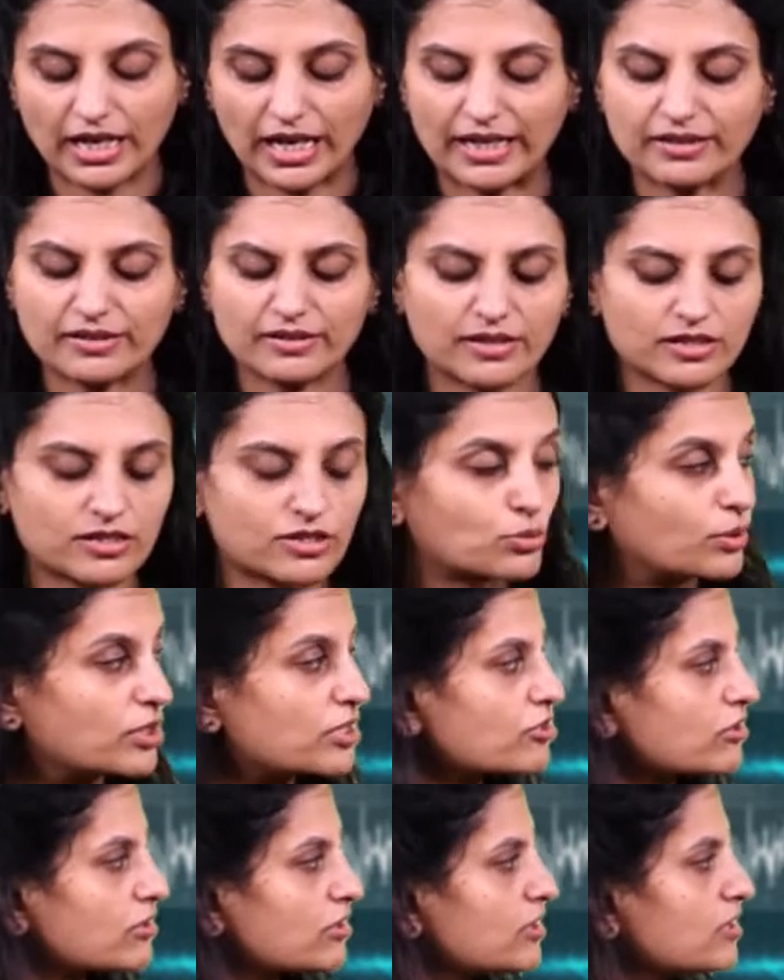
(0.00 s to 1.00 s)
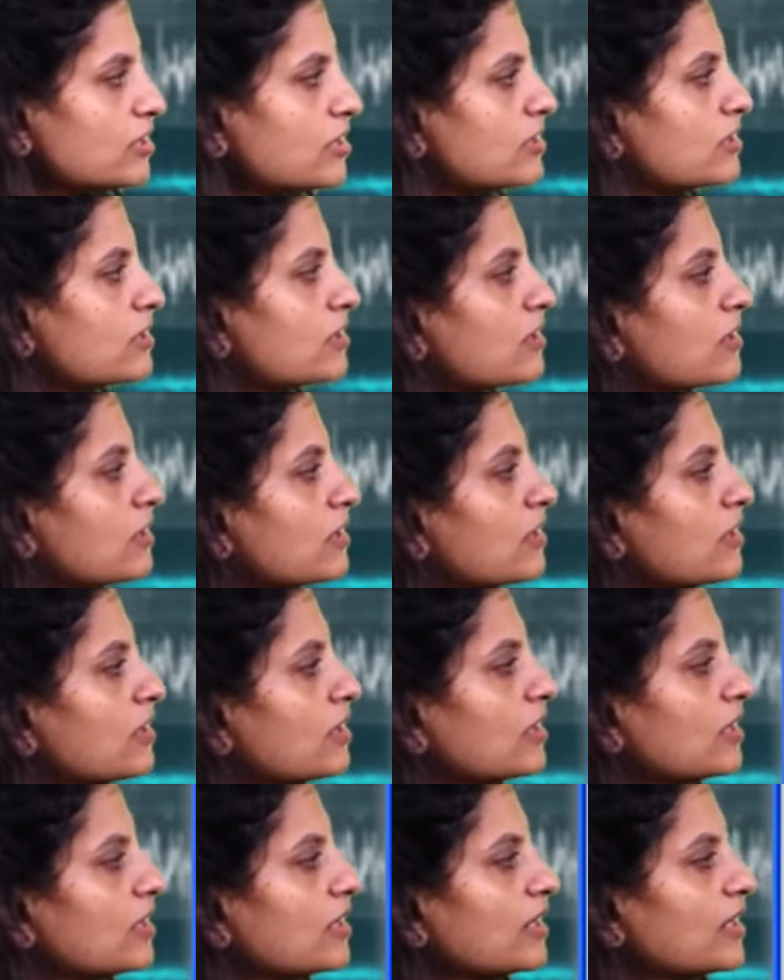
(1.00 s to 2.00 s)
And the next question is,
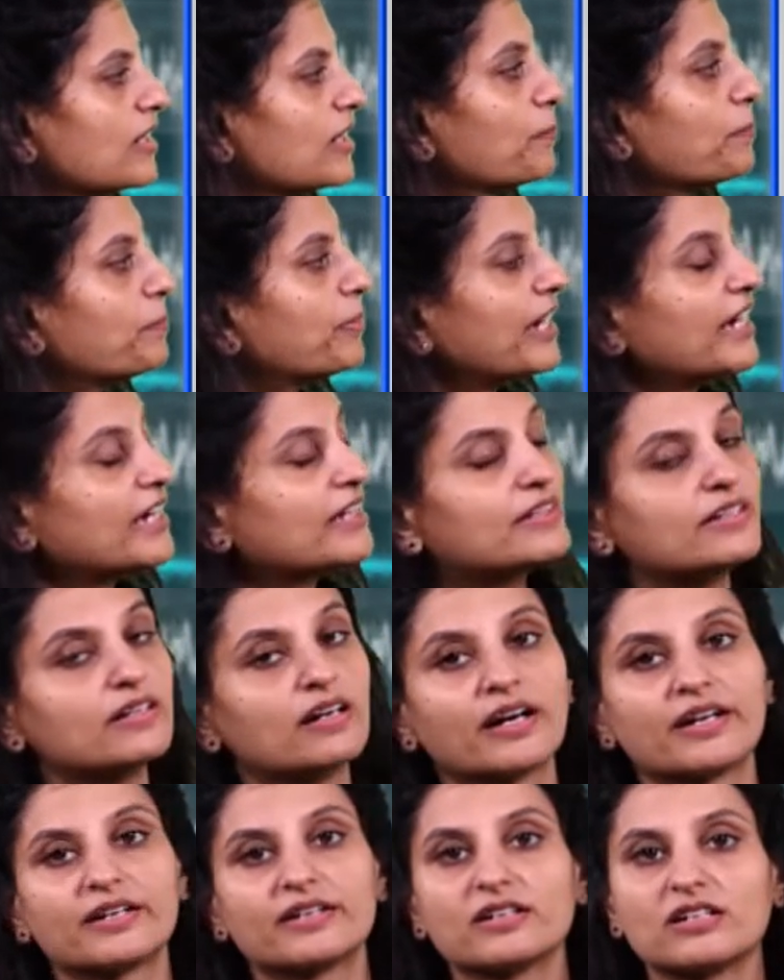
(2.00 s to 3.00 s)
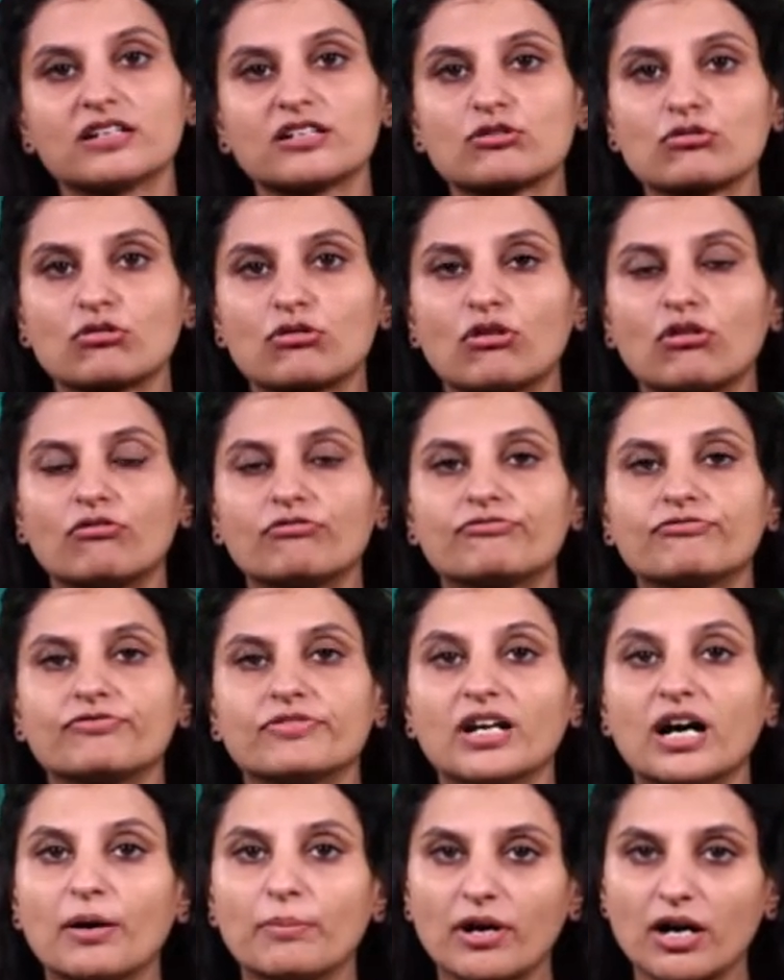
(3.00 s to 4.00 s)
compare the ideas of
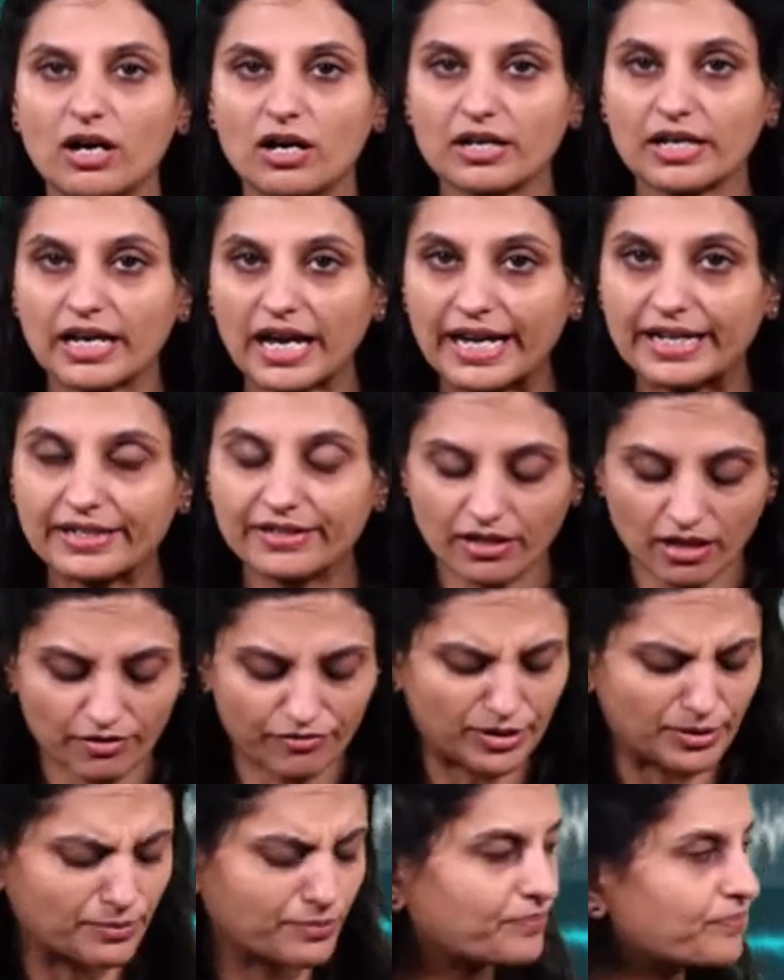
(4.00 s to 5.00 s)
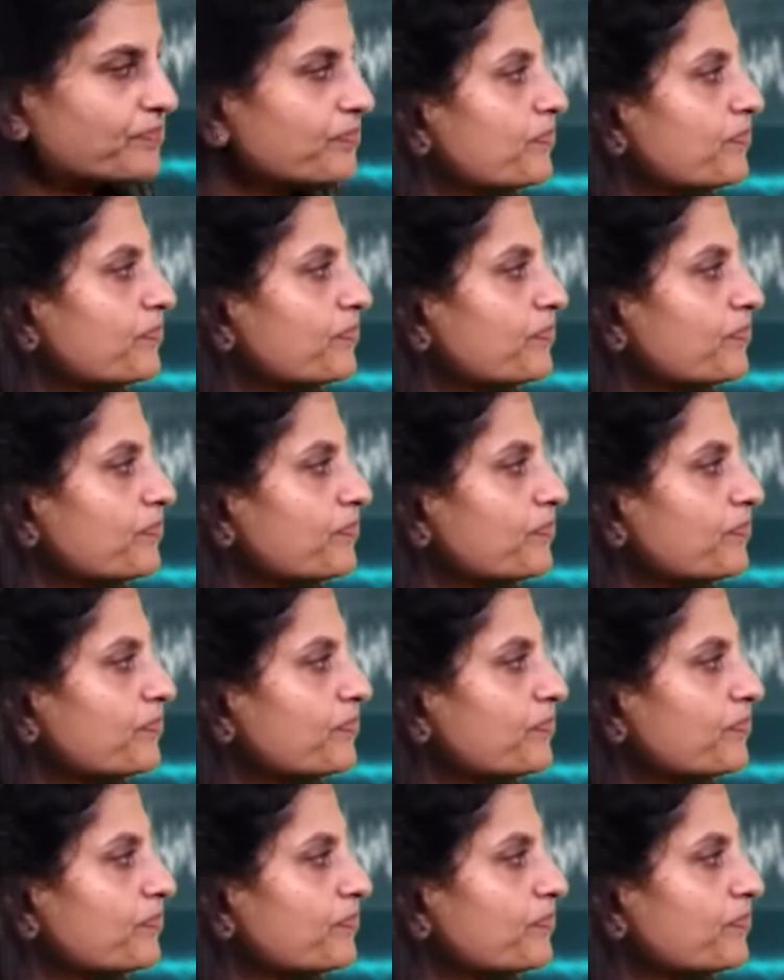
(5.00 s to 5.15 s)
Lamarck and Darwin.